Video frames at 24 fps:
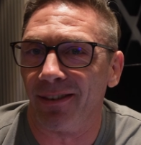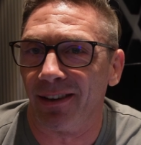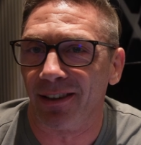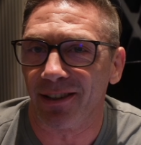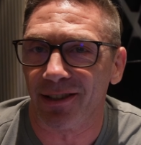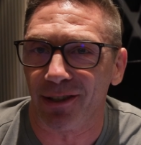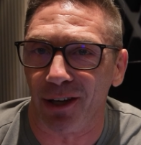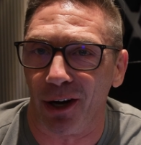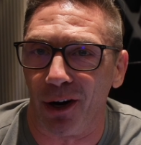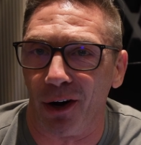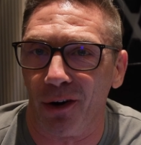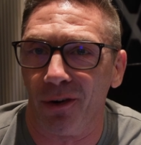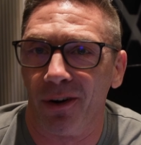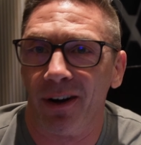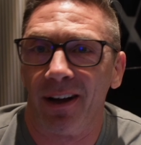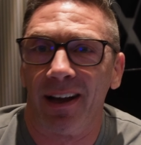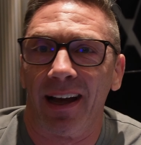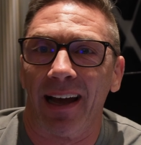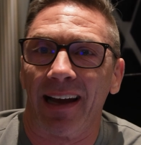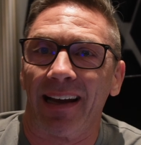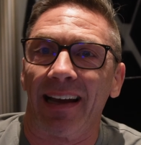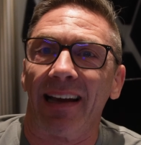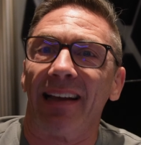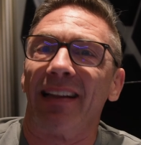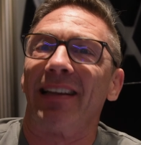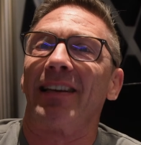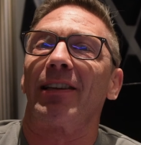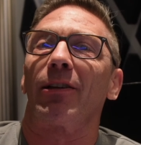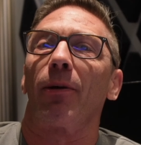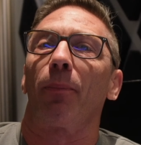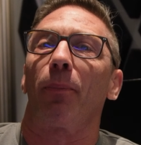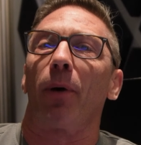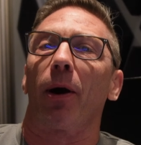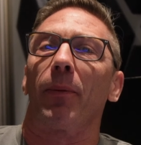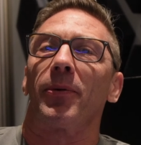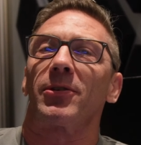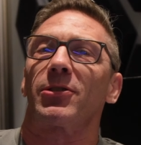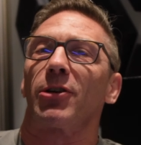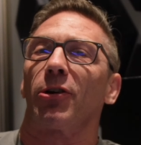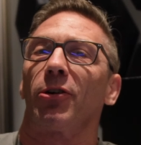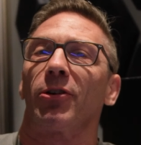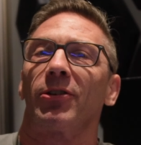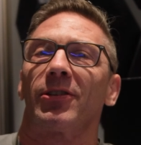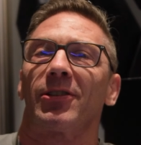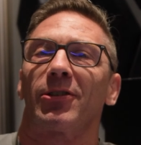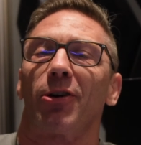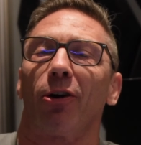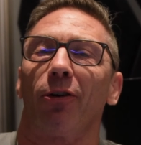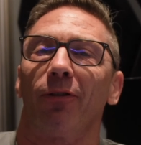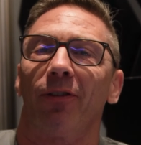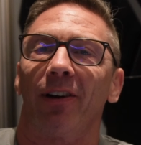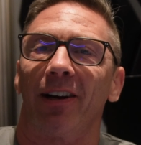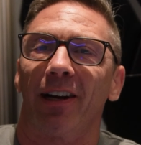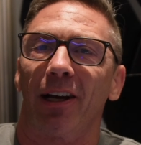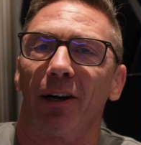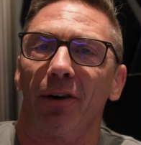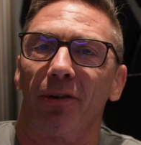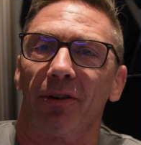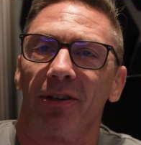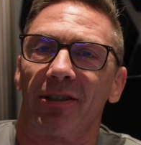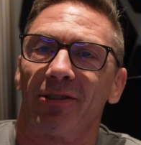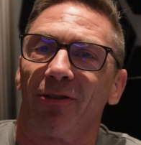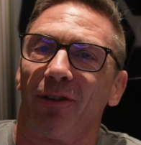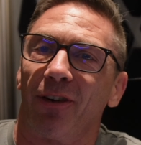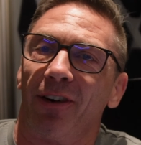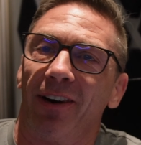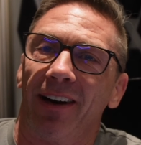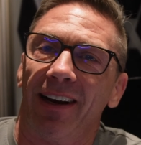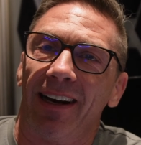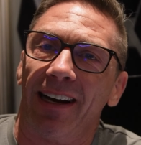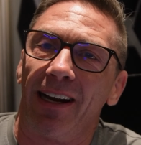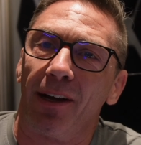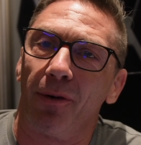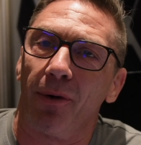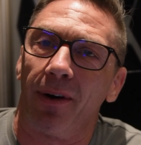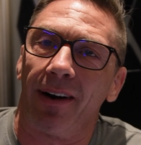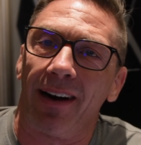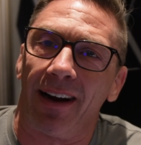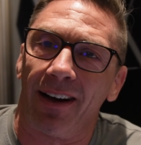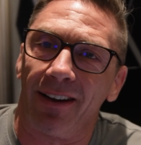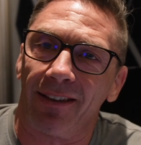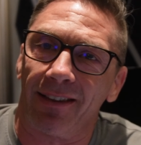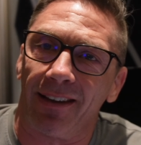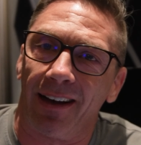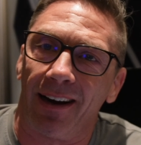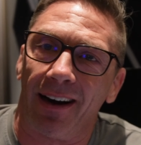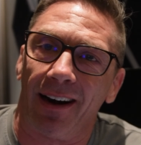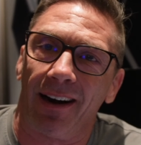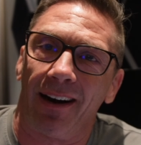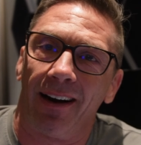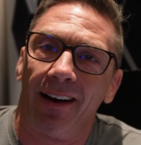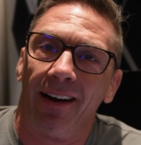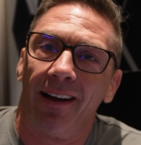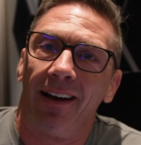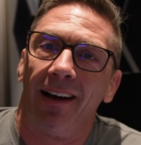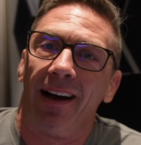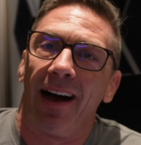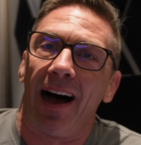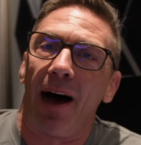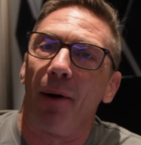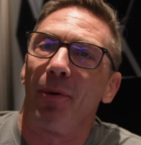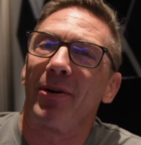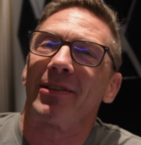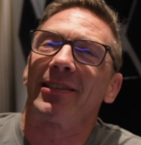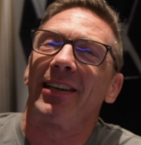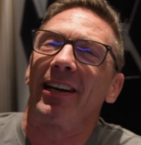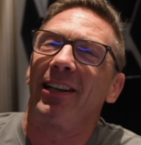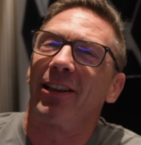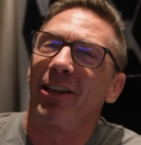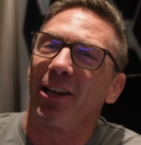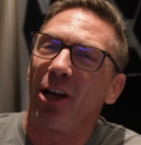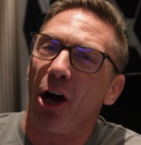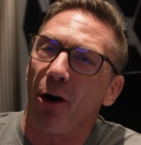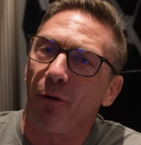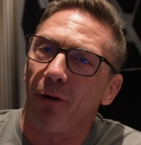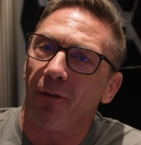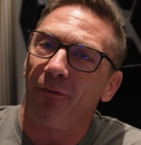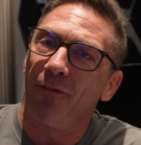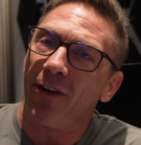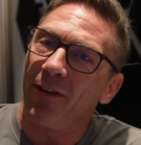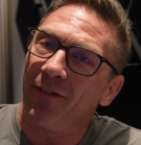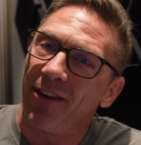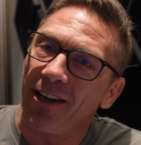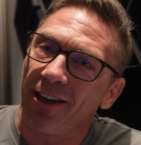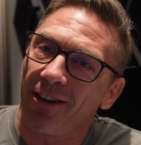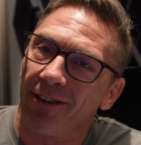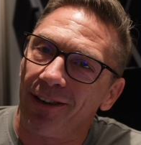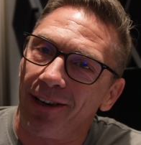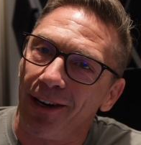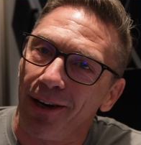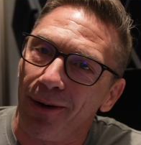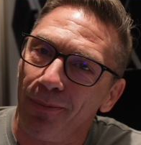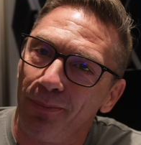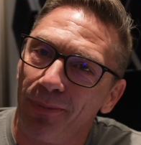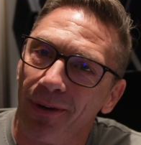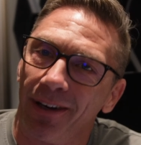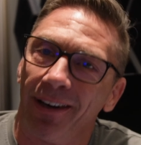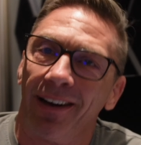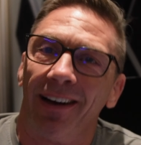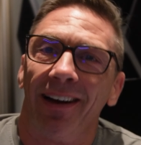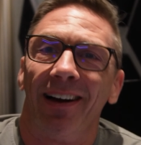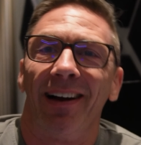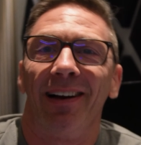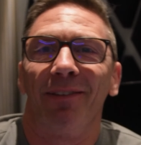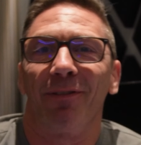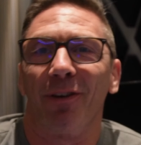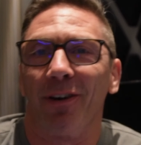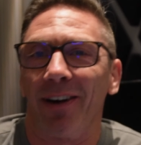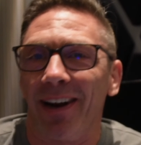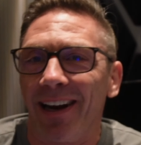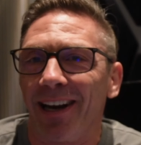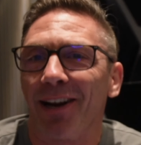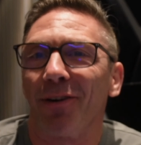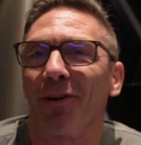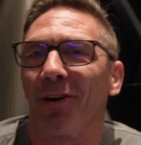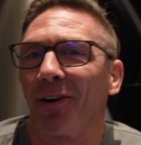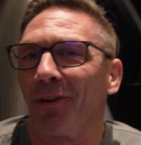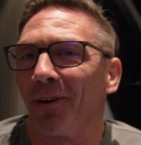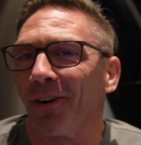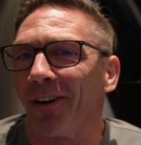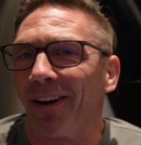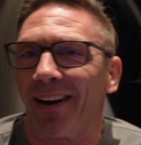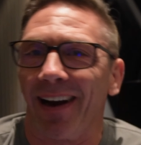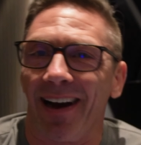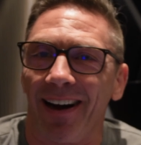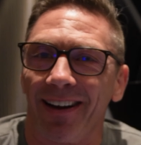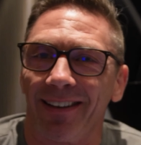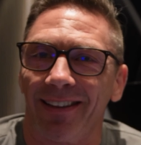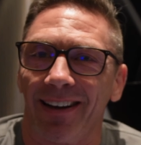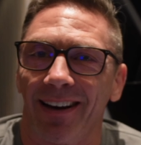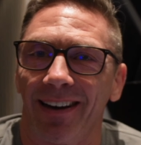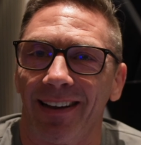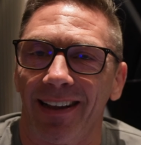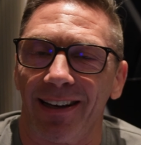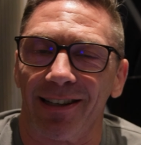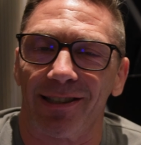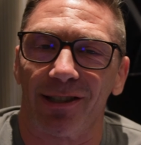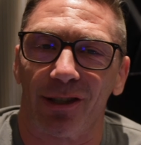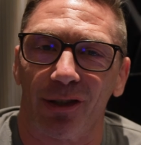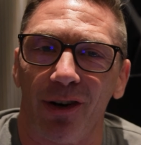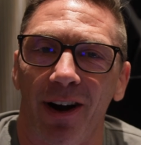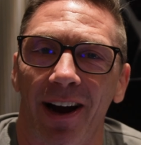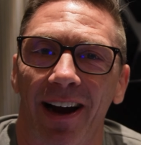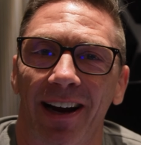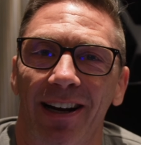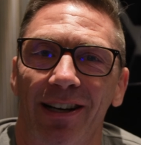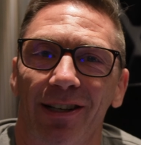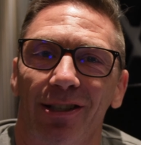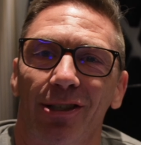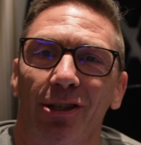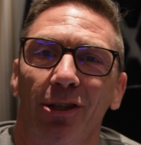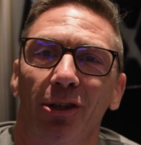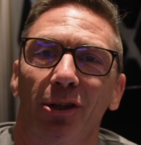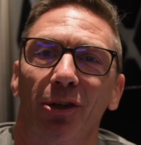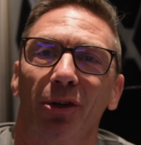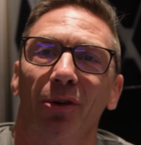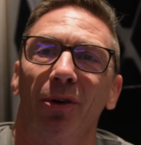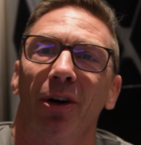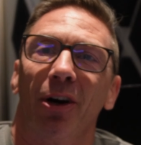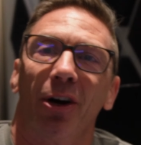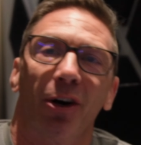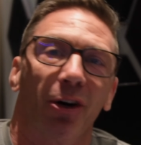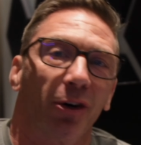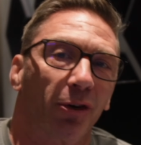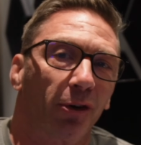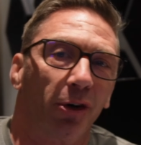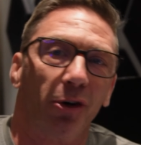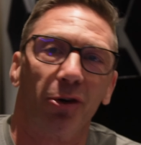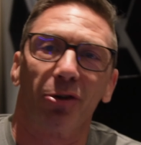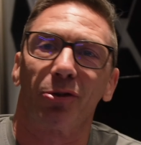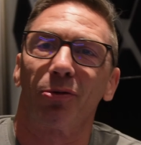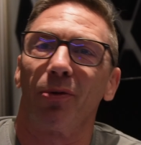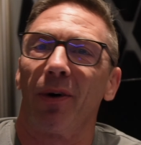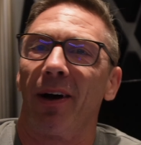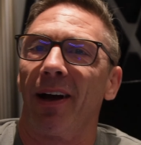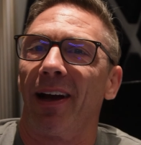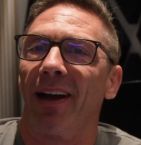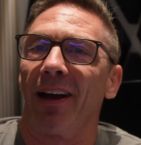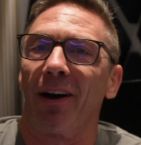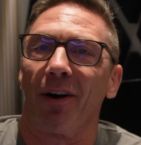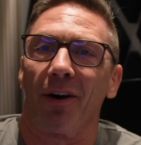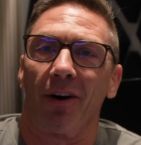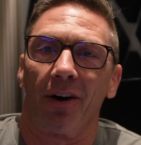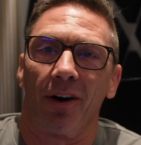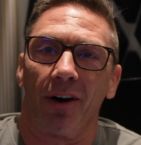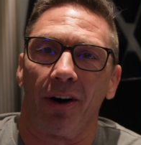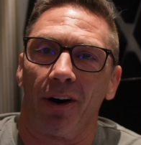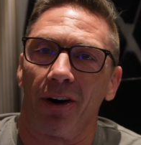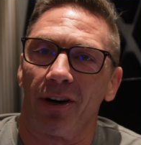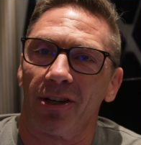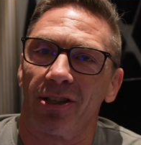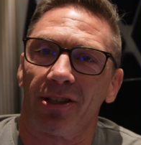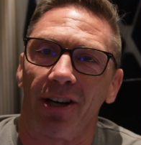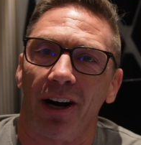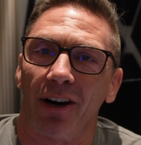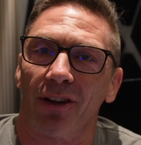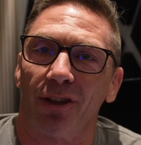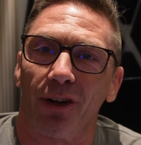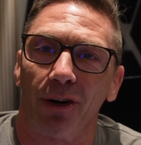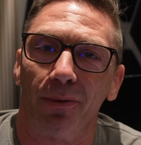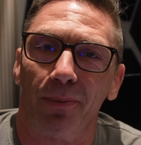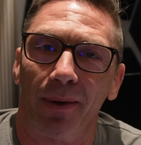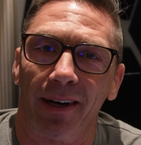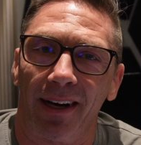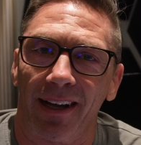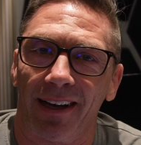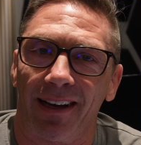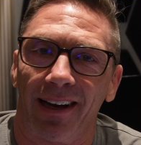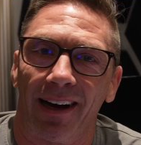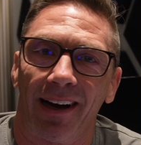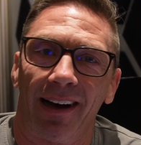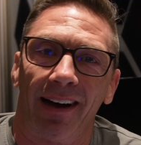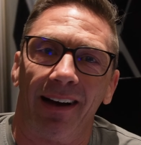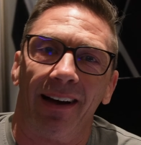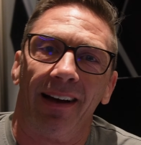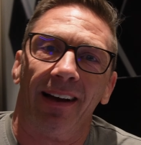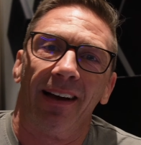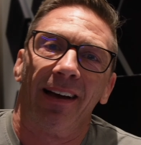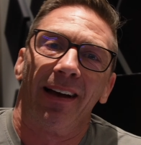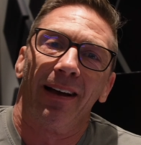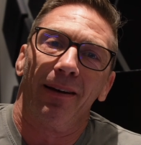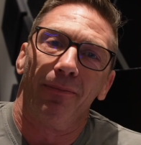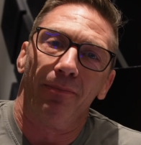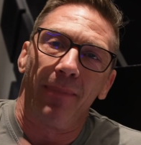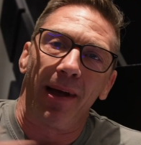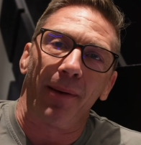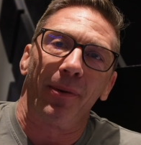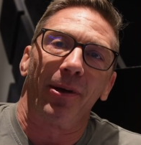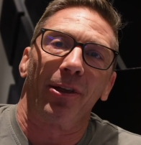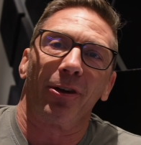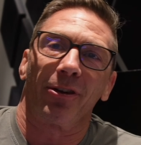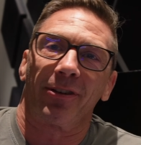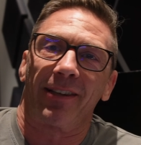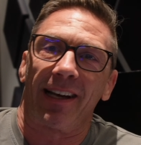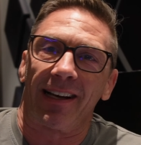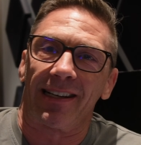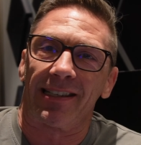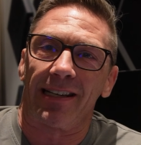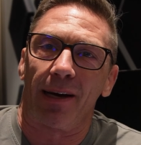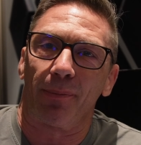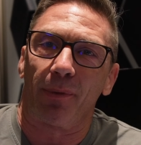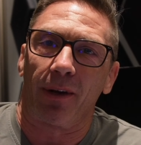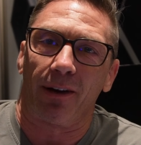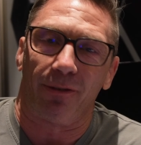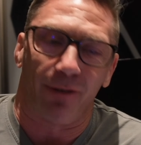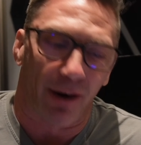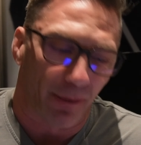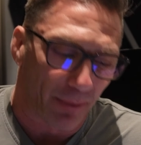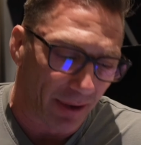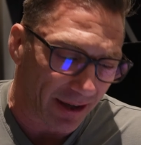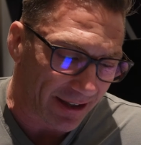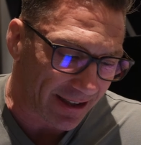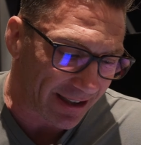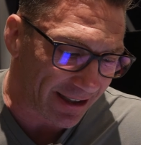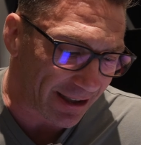So again, the purpose of this whole video is for anyone out there. I want to say the over 50 club, but for anyone really out there that's trying to lose weight or start their mini cut, maybe they'll take something from this.